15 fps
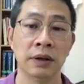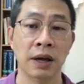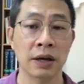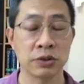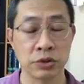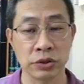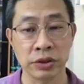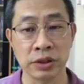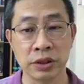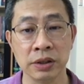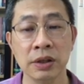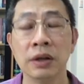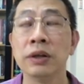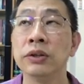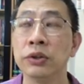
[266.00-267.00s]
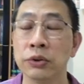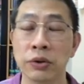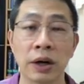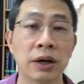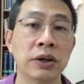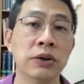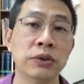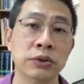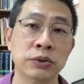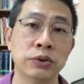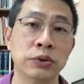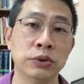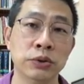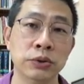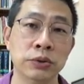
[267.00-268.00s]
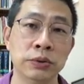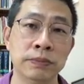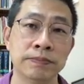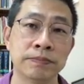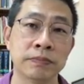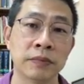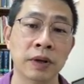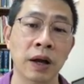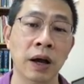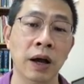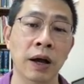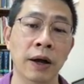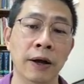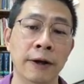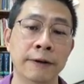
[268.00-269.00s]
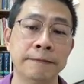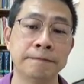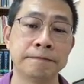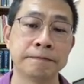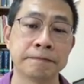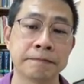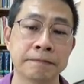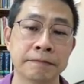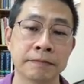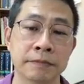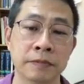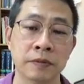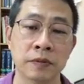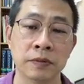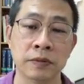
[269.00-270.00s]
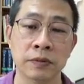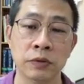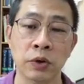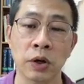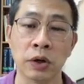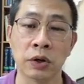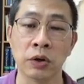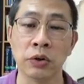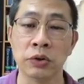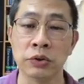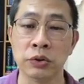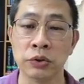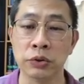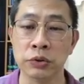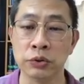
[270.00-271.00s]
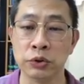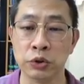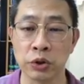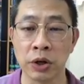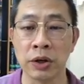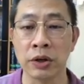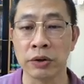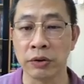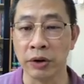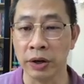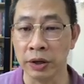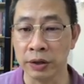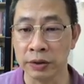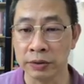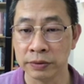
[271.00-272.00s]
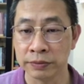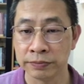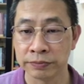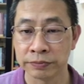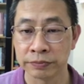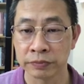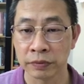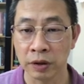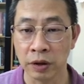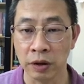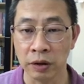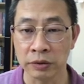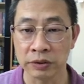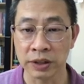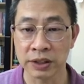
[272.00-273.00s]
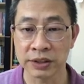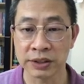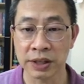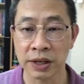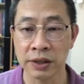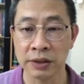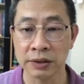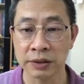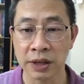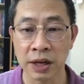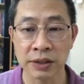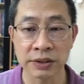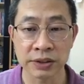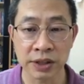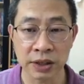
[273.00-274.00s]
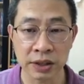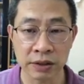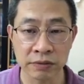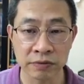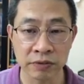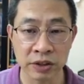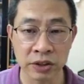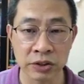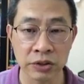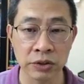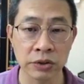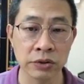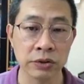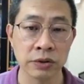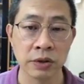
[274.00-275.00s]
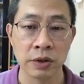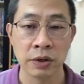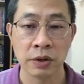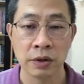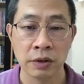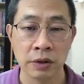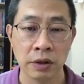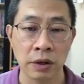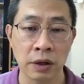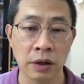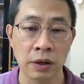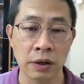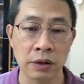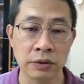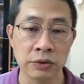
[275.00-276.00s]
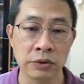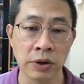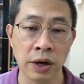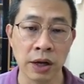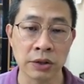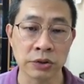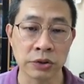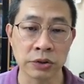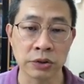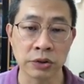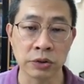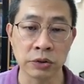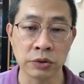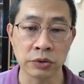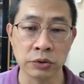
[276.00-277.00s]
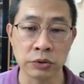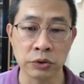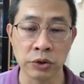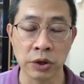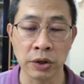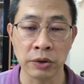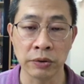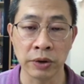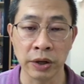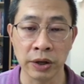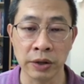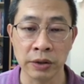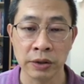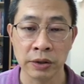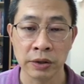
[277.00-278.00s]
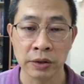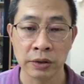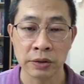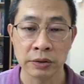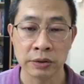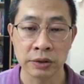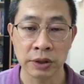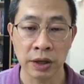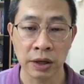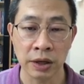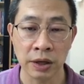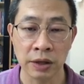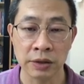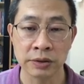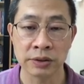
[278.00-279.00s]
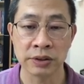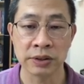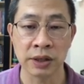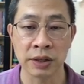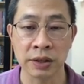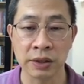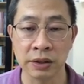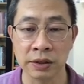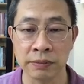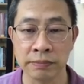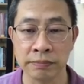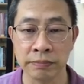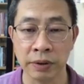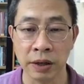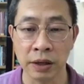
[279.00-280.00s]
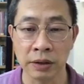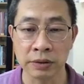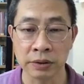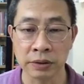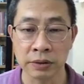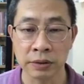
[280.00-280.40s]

actually you are going to uh, you are going to generate uh, 10 second video uh, you are actually going to generate 10 second but